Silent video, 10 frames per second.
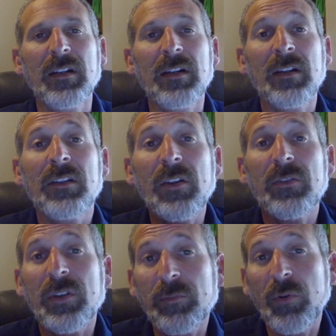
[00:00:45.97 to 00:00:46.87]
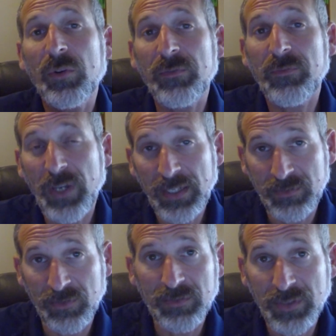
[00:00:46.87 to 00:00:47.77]
Another important
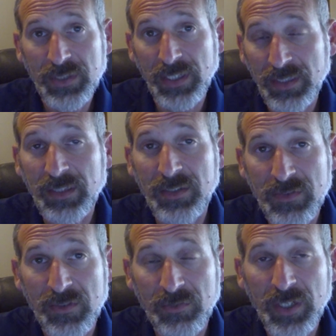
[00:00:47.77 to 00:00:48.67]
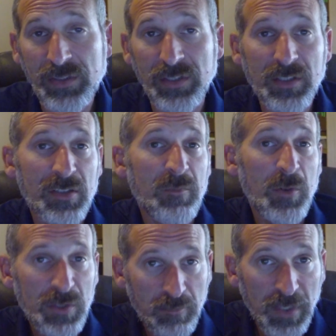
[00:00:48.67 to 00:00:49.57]
factor to take into consideration is a
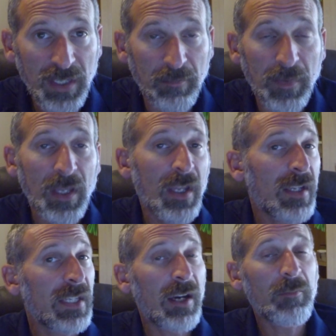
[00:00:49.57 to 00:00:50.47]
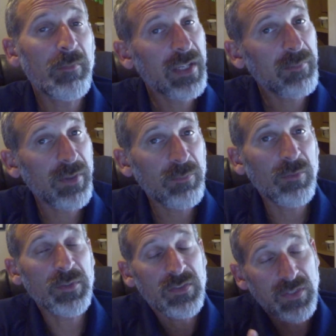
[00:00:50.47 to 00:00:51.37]
boat's beam. Now, many people
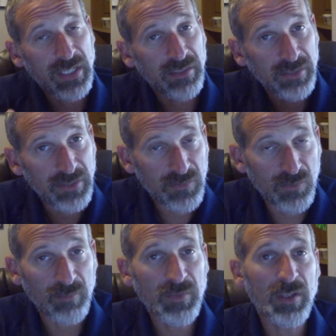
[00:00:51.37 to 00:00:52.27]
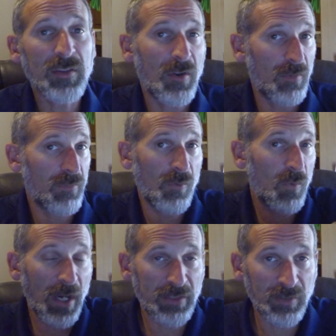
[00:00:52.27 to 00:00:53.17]
mistakenly assume that the
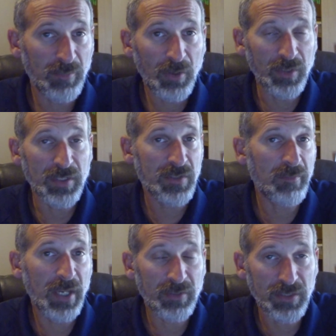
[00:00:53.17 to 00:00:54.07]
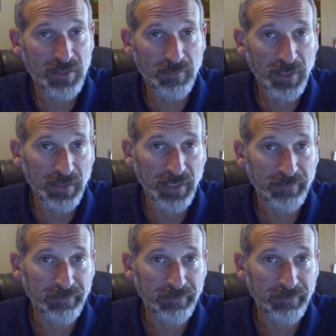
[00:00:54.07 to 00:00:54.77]
wider a boat is, the better its stability.